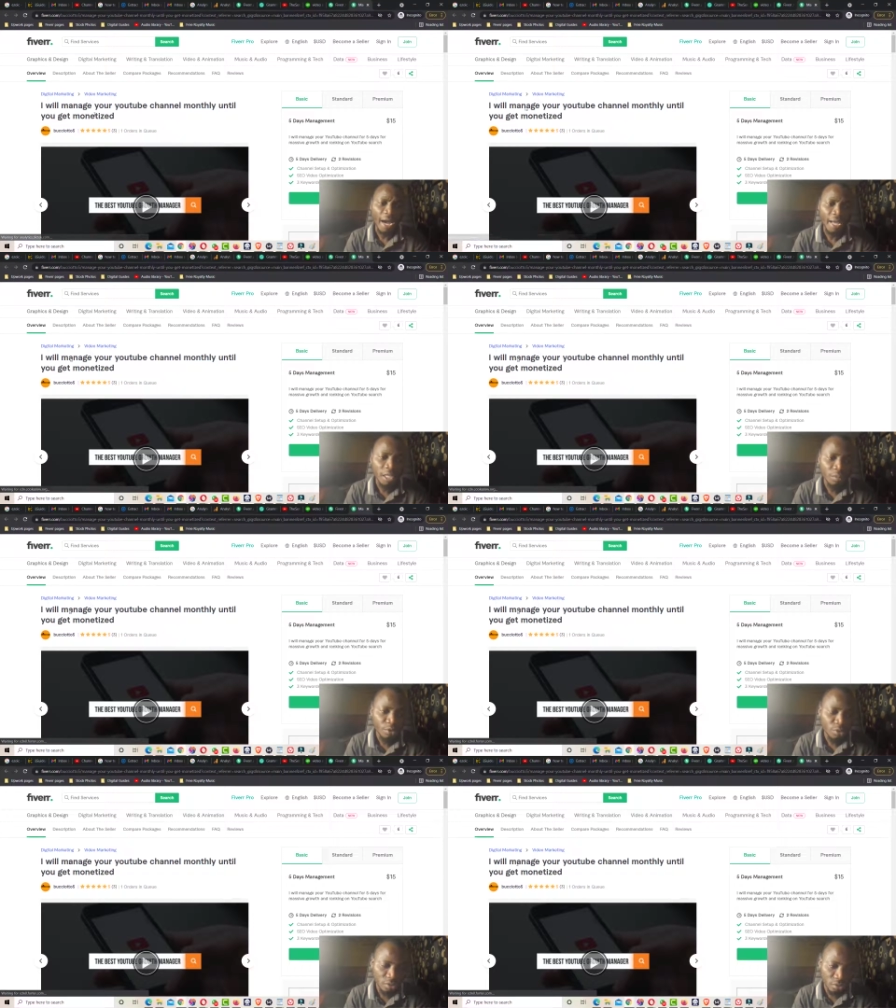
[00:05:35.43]

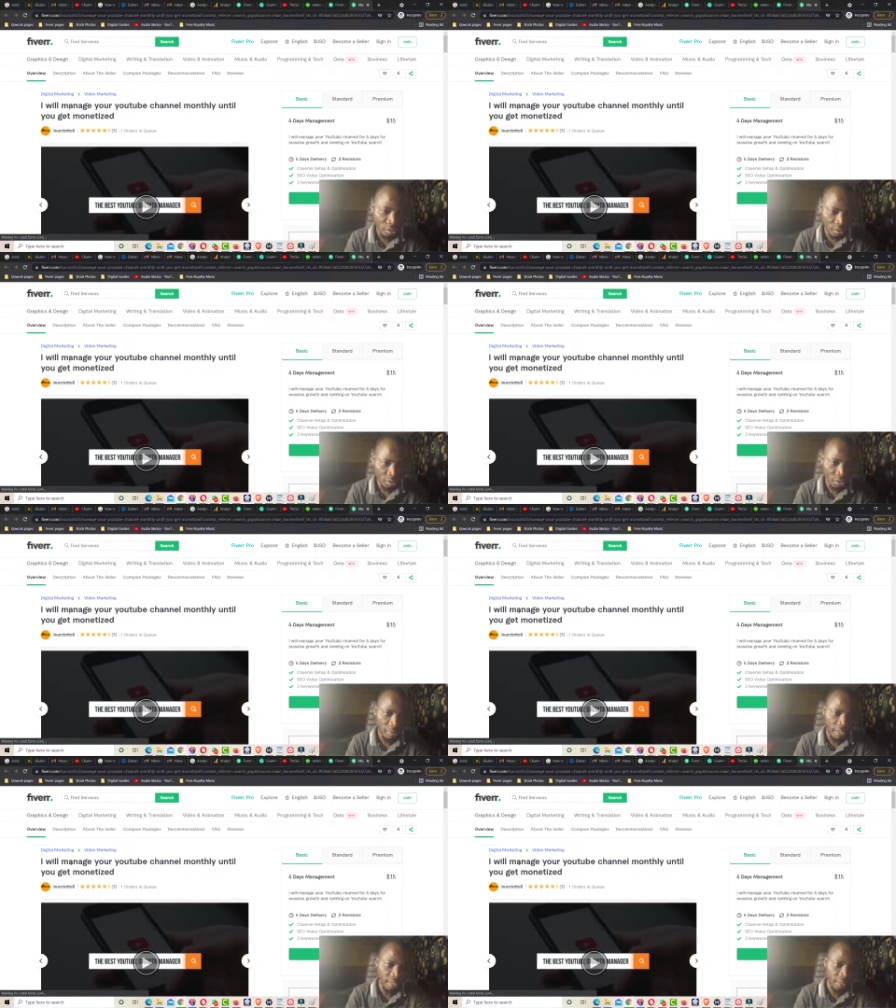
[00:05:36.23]
you see
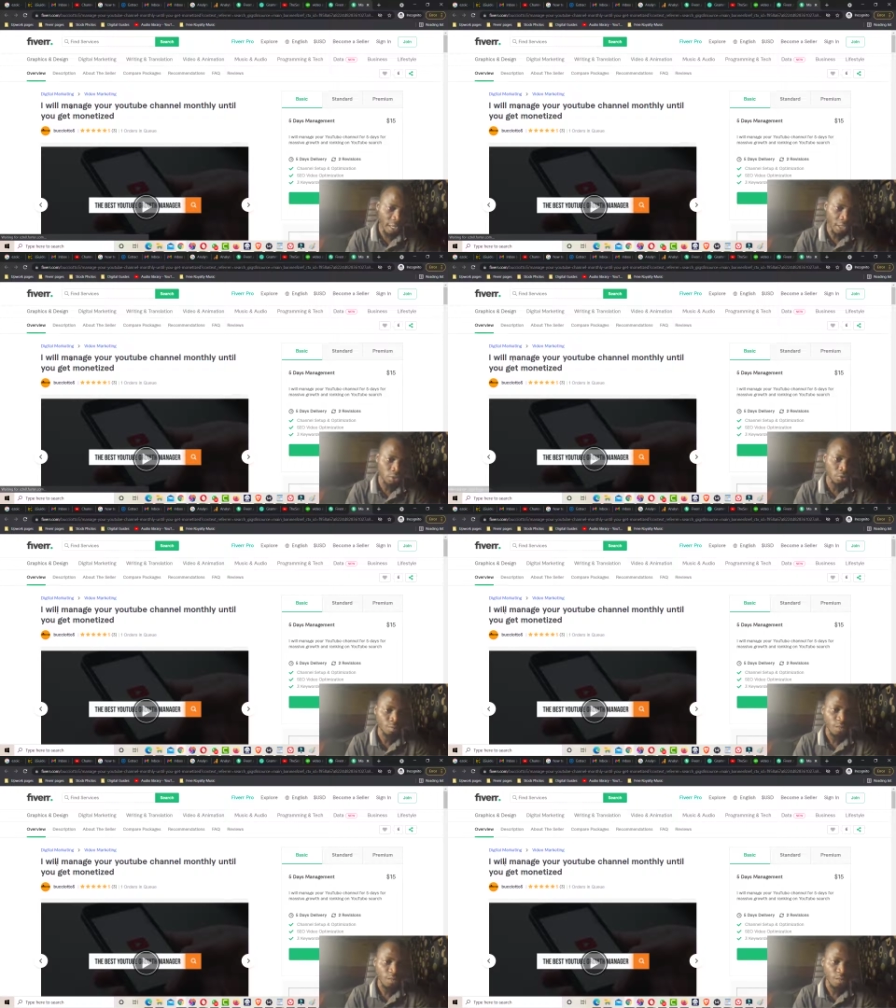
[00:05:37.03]
my gig title,